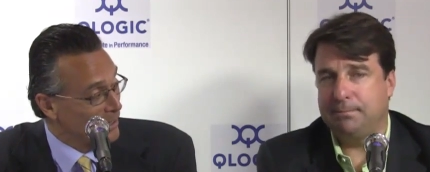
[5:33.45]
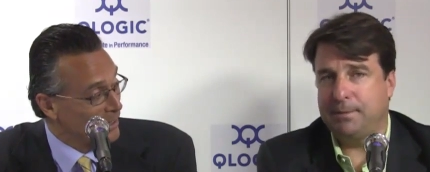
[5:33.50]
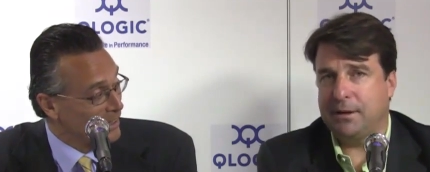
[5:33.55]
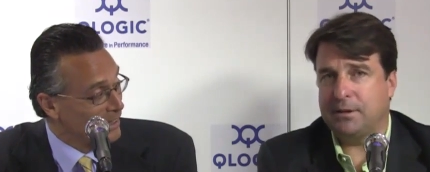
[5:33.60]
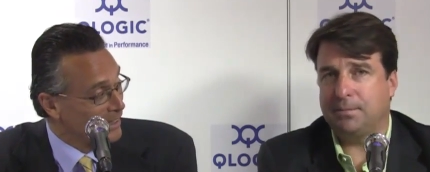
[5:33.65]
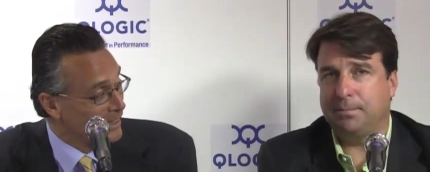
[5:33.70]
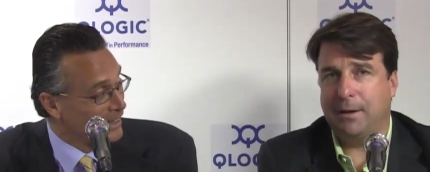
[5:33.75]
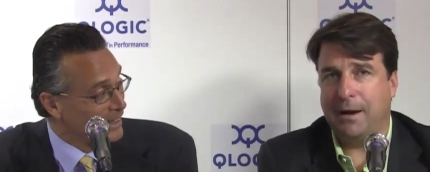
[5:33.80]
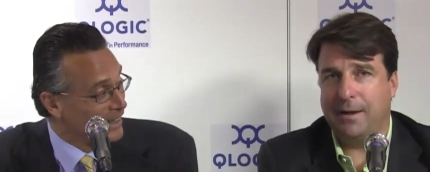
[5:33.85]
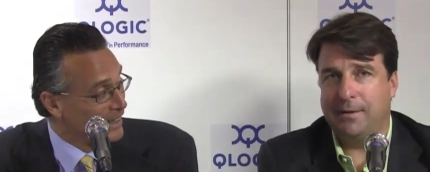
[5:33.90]
Speaker 1: at
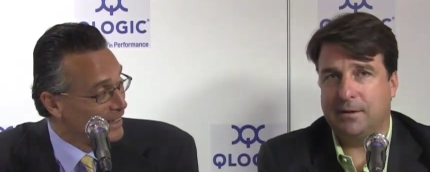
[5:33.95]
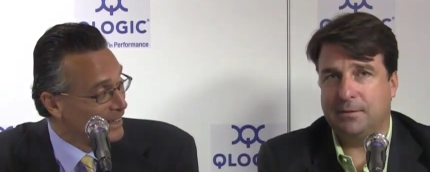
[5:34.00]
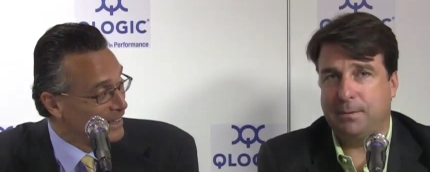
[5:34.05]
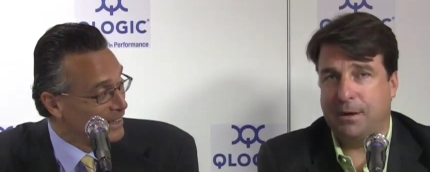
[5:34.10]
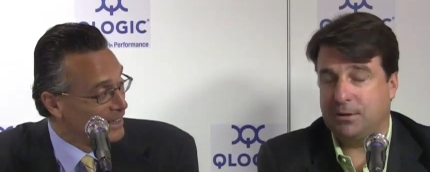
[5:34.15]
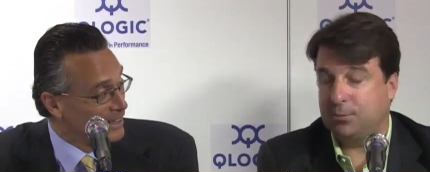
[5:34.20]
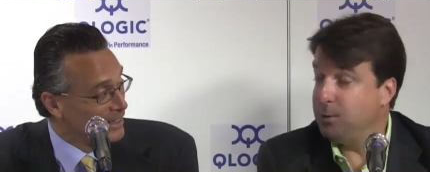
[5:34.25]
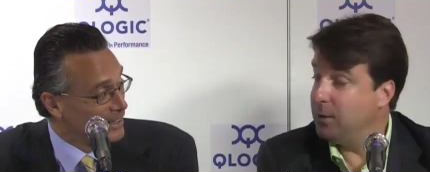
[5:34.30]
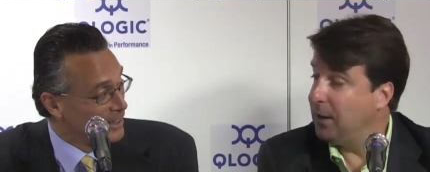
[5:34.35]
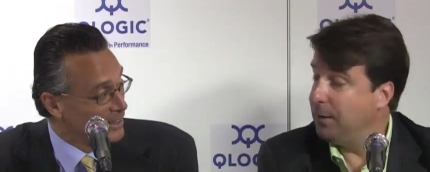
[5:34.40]
Best Buy this
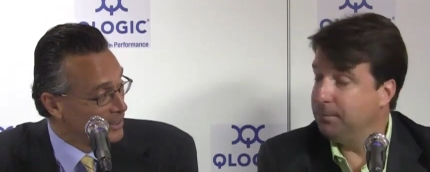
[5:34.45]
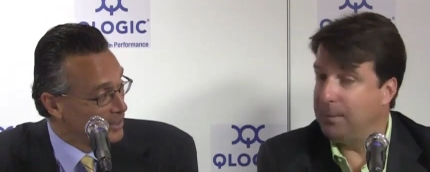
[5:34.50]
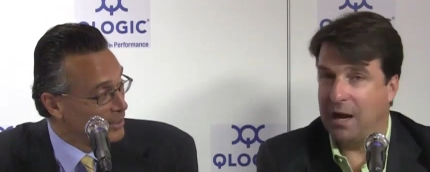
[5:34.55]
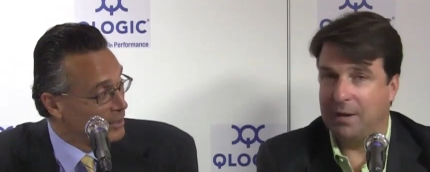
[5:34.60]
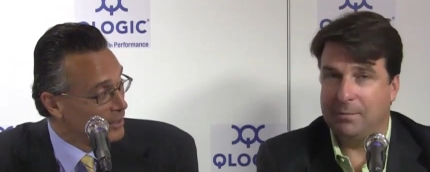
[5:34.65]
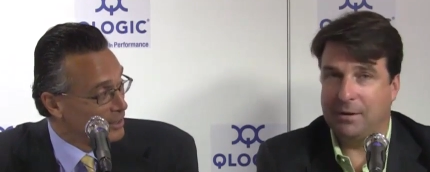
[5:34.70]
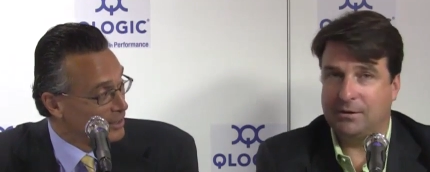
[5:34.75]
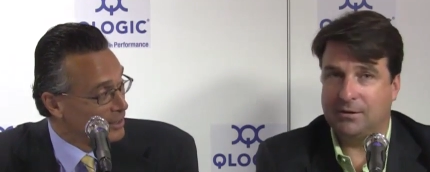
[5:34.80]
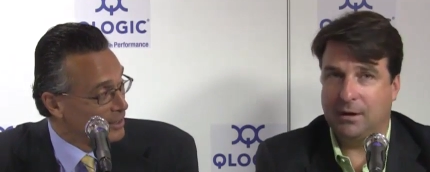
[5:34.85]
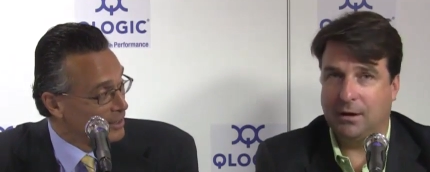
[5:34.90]
past weekend
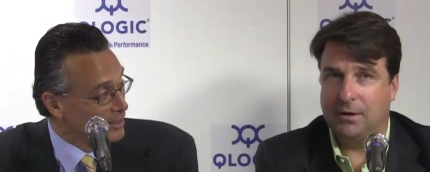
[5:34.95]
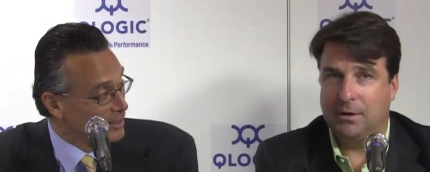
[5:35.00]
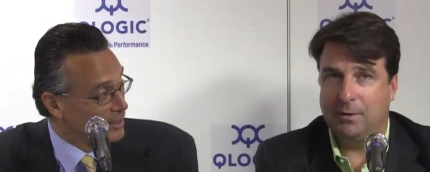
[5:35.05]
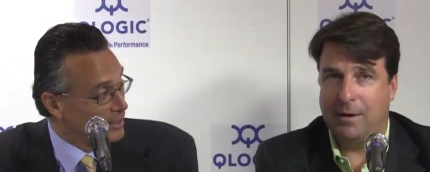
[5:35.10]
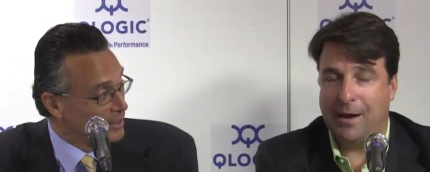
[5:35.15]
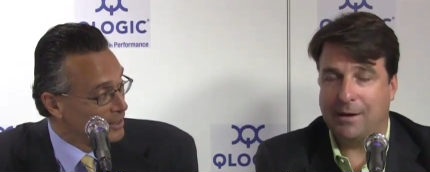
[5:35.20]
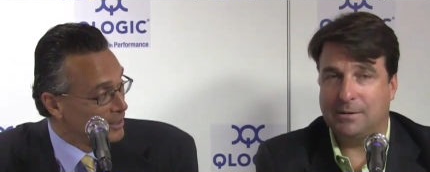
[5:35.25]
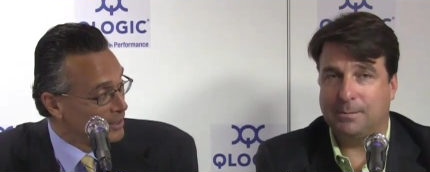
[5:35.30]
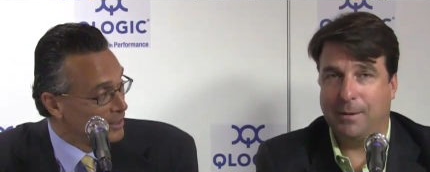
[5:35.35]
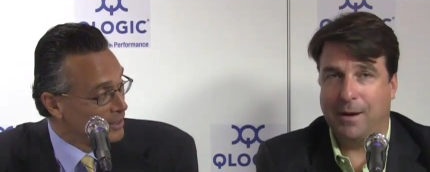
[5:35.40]
buying my son a new
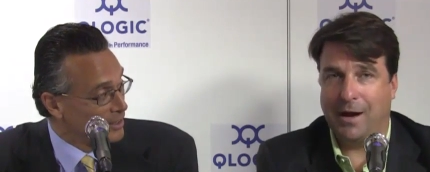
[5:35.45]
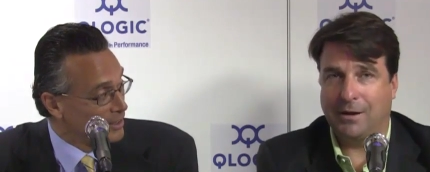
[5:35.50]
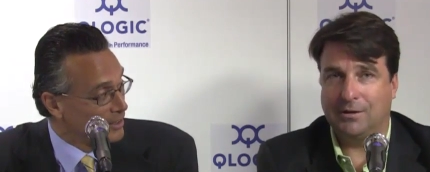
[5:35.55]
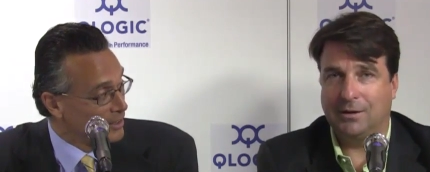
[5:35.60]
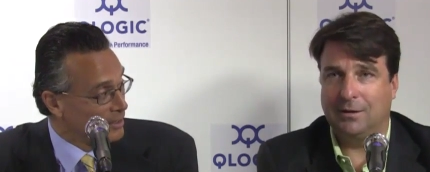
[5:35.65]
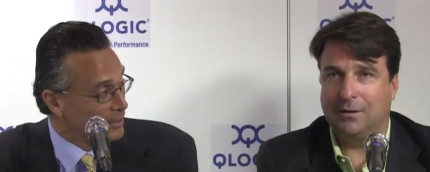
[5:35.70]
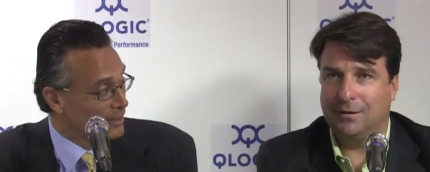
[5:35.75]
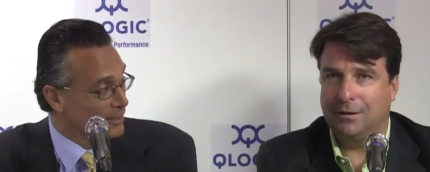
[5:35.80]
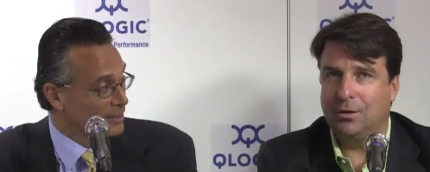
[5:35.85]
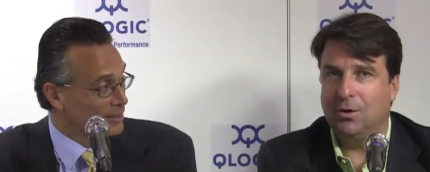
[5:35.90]

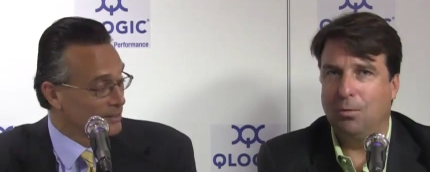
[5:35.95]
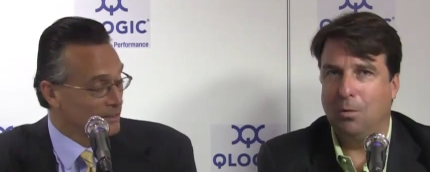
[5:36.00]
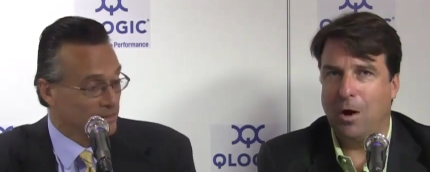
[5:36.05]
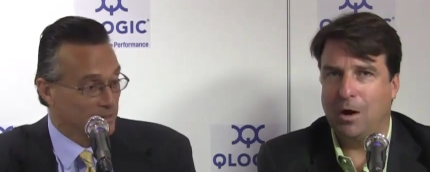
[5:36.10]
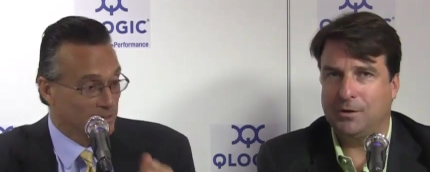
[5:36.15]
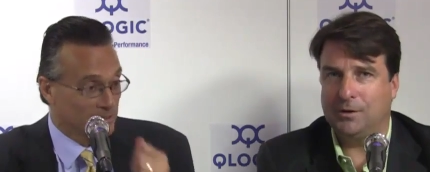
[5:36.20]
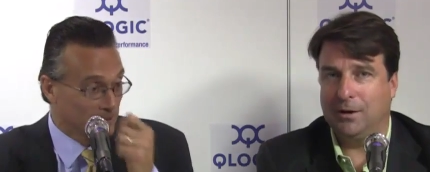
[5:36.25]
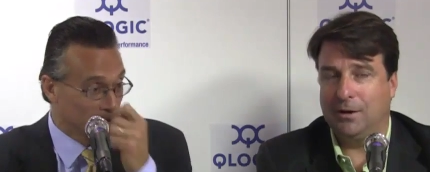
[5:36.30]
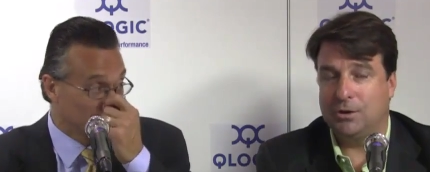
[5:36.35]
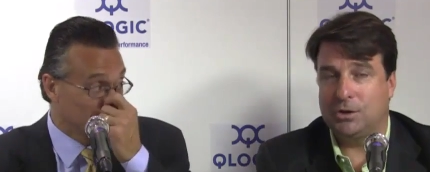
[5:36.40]
Xbox, and who
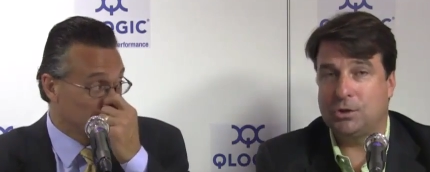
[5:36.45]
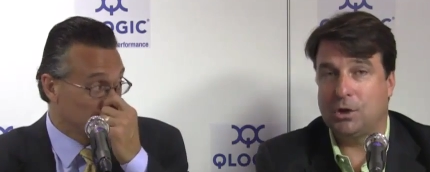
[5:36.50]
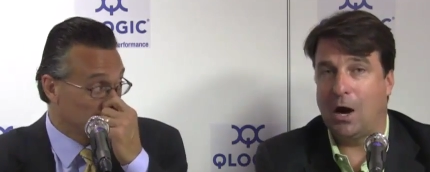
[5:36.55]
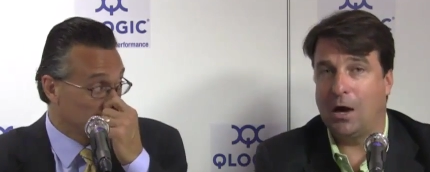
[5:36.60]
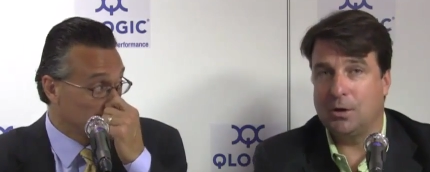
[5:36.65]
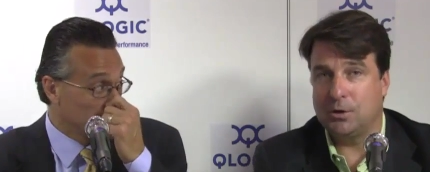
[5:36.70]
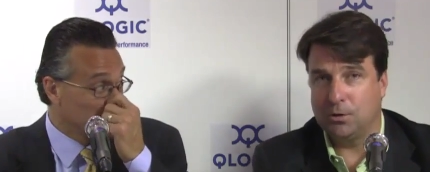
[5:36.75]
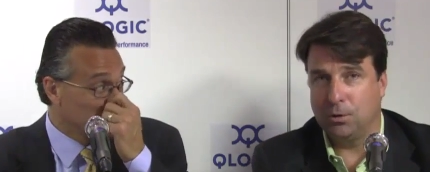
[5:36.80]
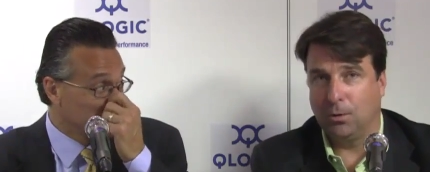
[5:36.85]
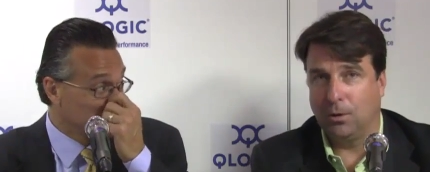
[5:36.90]
walks in is
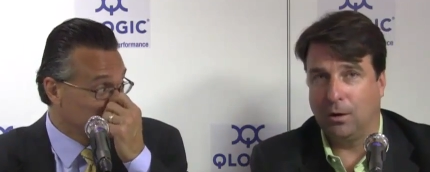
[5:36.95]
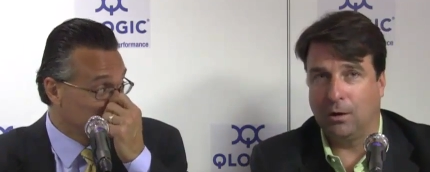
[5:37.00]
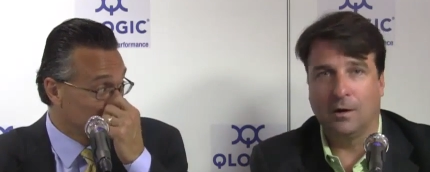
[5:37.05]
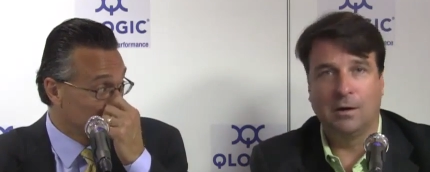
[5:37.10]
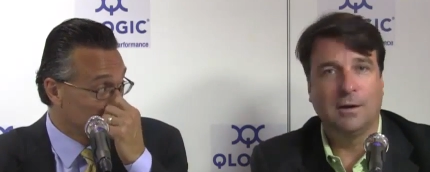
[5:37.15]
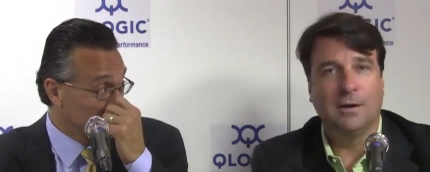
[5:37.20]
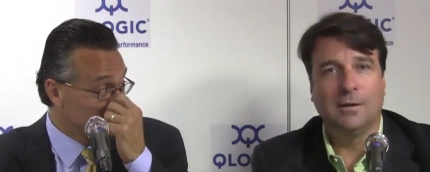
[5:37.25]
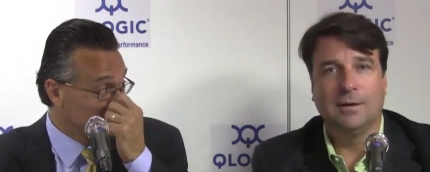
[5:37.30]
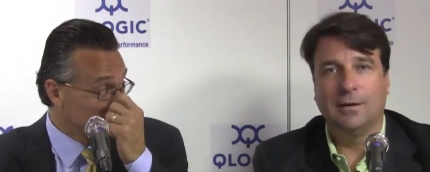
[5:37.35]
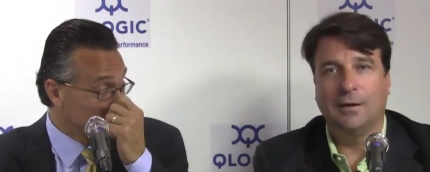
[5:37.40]
John Doerr,
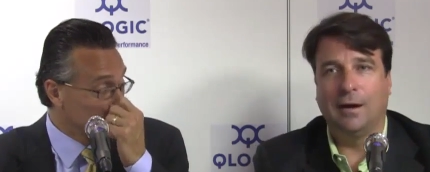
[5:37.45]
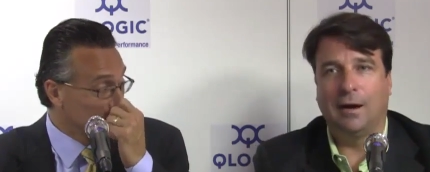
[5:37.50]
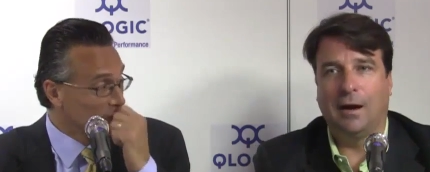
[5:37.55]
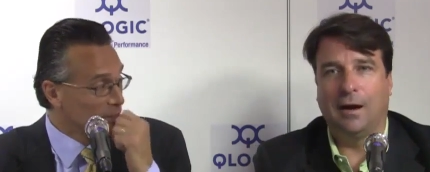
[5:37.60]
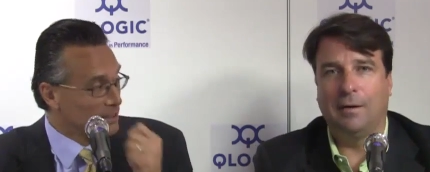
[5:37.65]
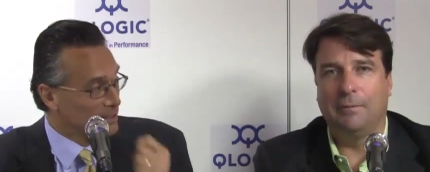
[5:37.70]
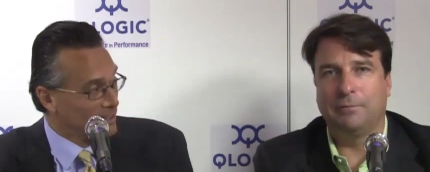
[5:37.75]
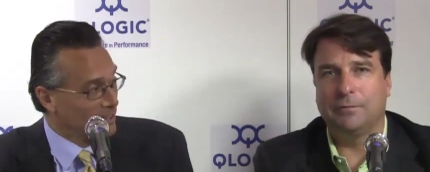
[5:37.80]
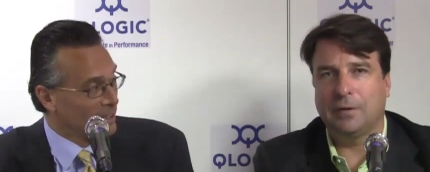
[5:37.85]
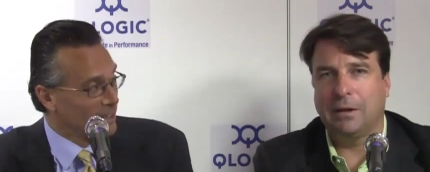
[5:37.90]

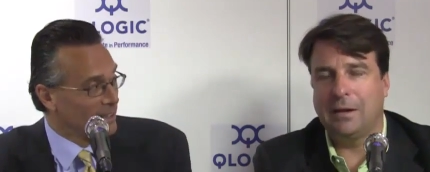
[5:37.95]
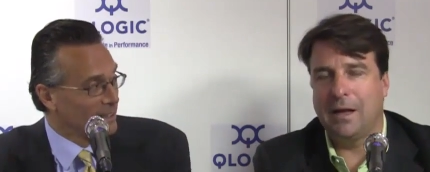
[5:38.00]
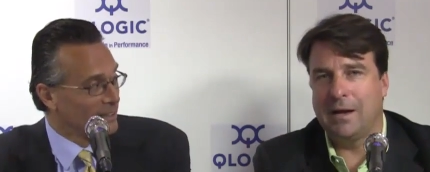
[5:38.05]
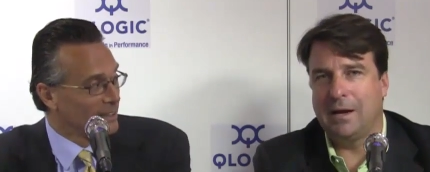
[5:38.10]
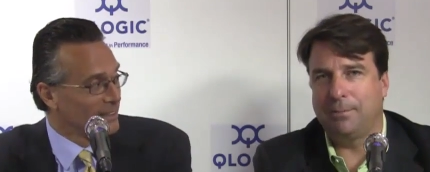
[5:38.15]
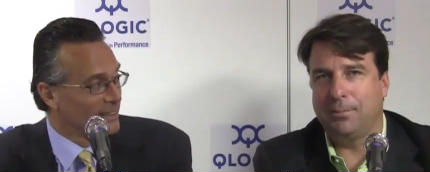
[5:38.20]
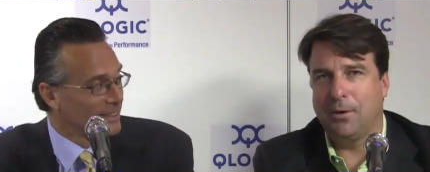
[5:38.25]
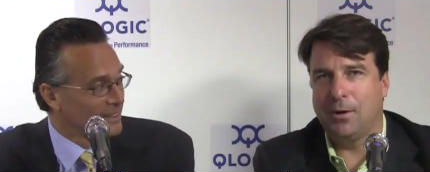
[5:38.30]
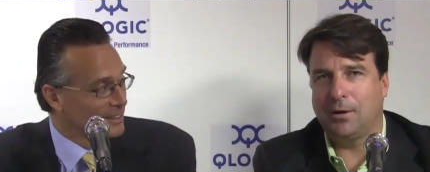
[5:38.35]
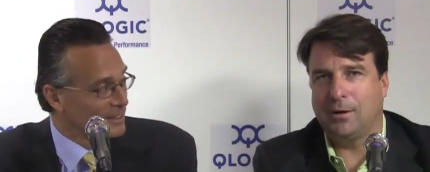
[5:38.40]
uh,
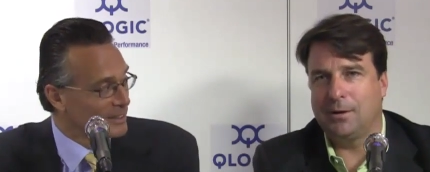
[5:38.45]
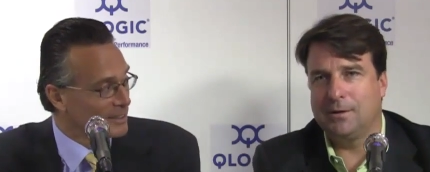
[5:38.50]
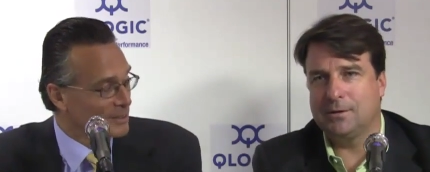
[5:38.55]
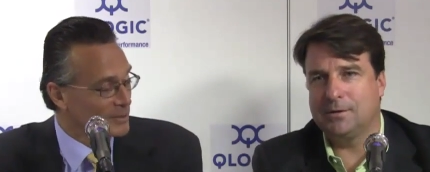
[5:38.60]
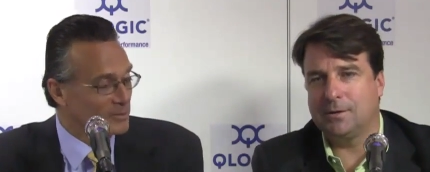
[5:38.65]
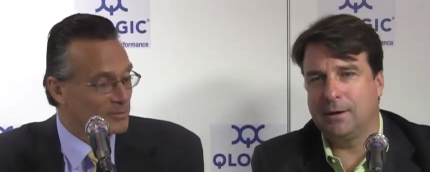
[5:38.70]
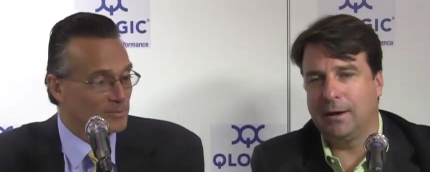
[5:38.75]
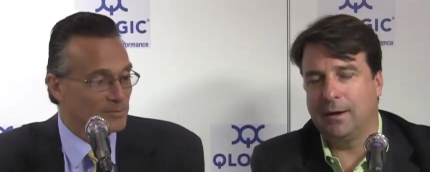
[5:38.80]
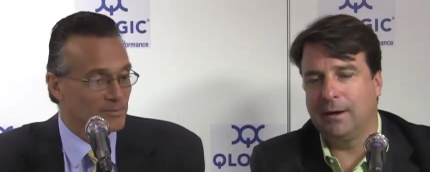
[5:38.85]
Kleiner Perkins.